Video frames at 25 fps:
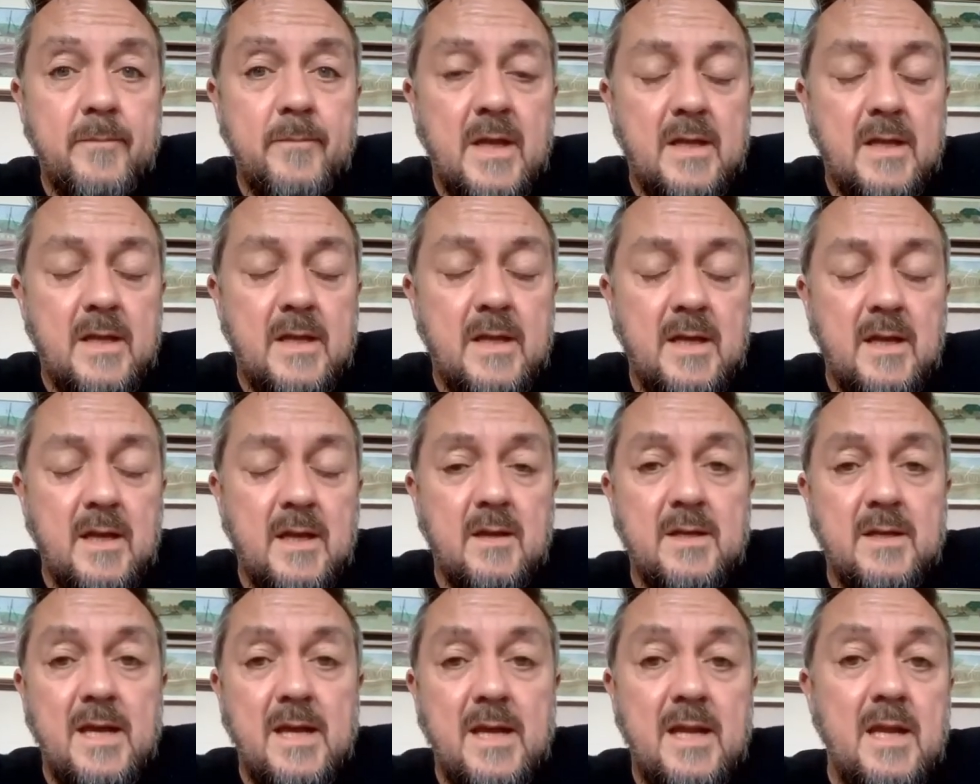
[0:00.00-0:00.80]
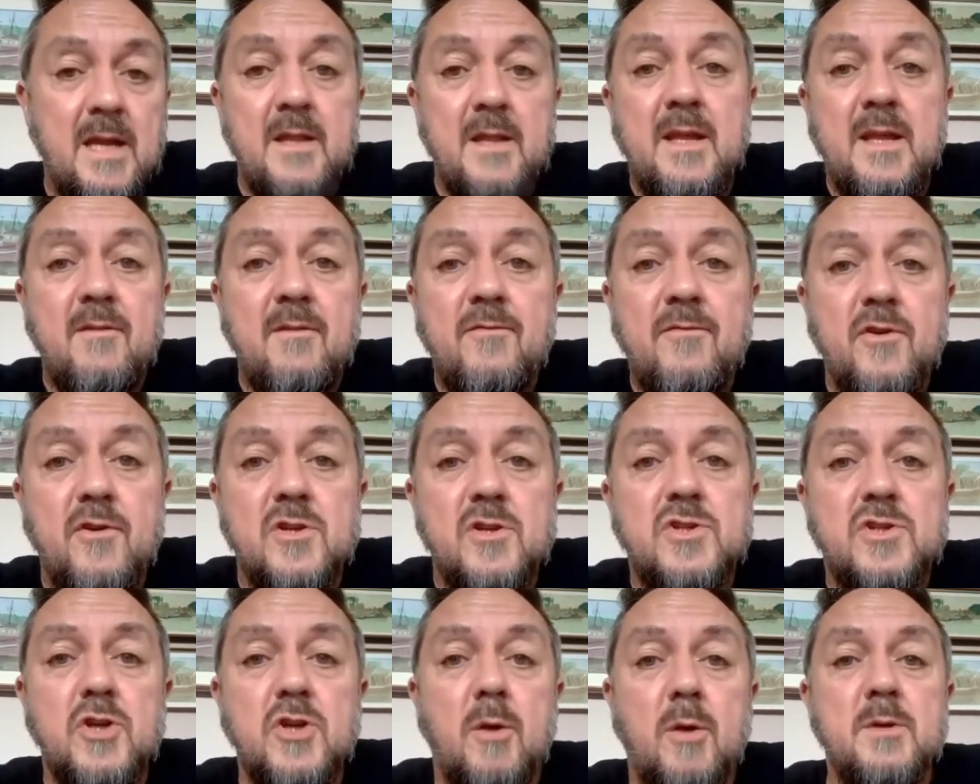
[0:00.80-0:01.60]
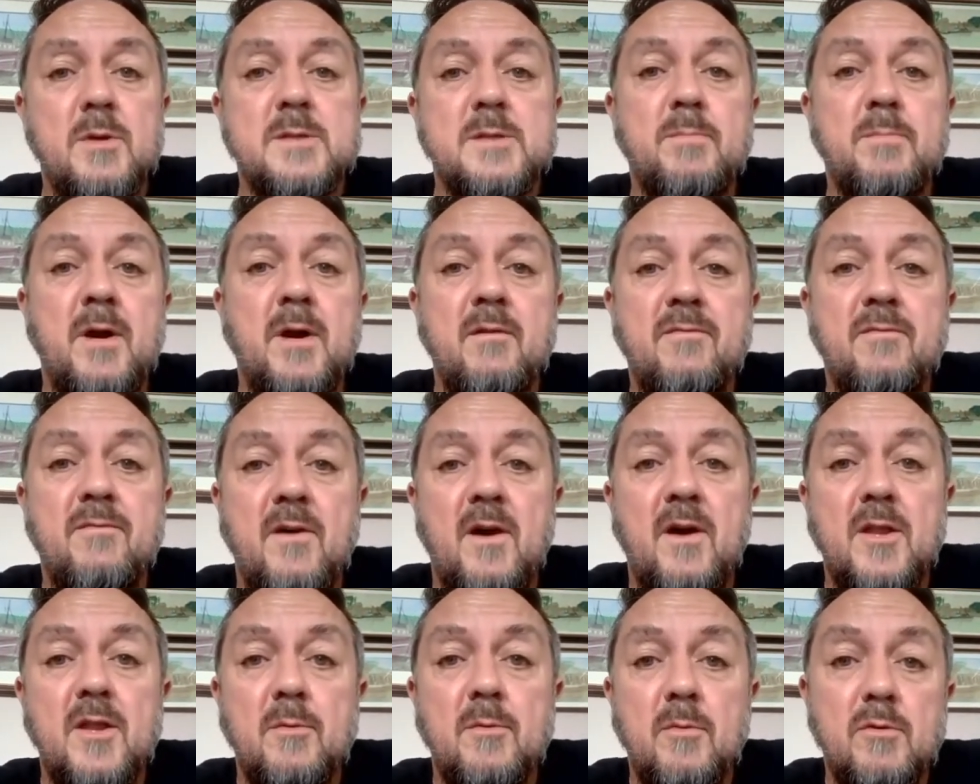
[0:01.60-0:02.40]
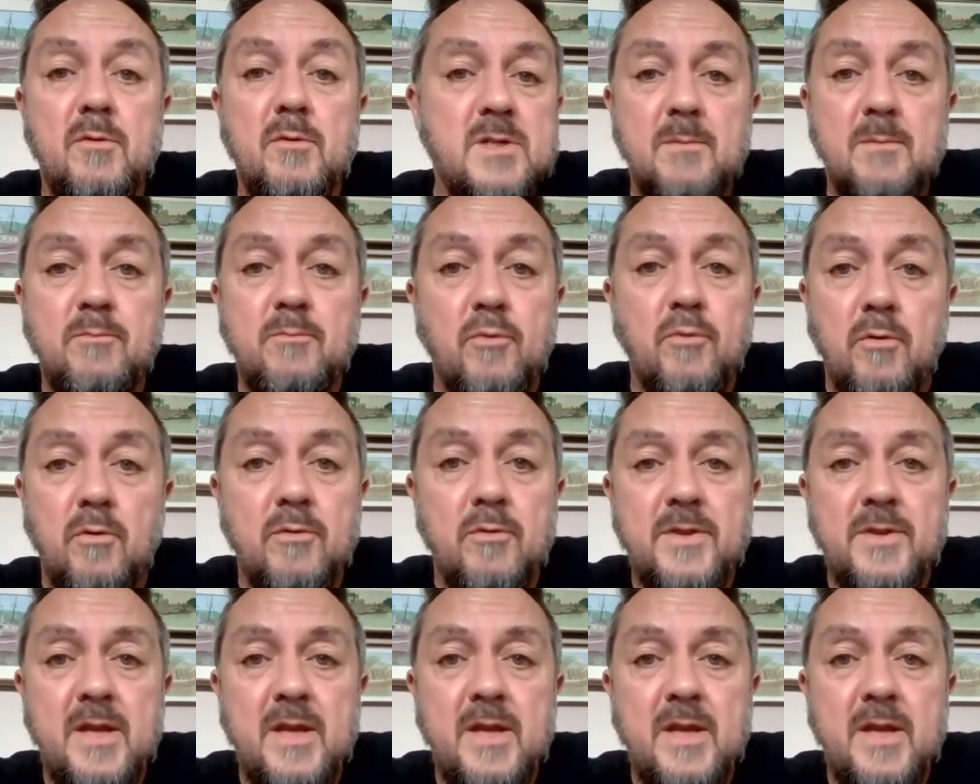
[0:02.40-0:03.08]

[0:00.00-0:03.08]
I think nailing that first job is by far the most important thing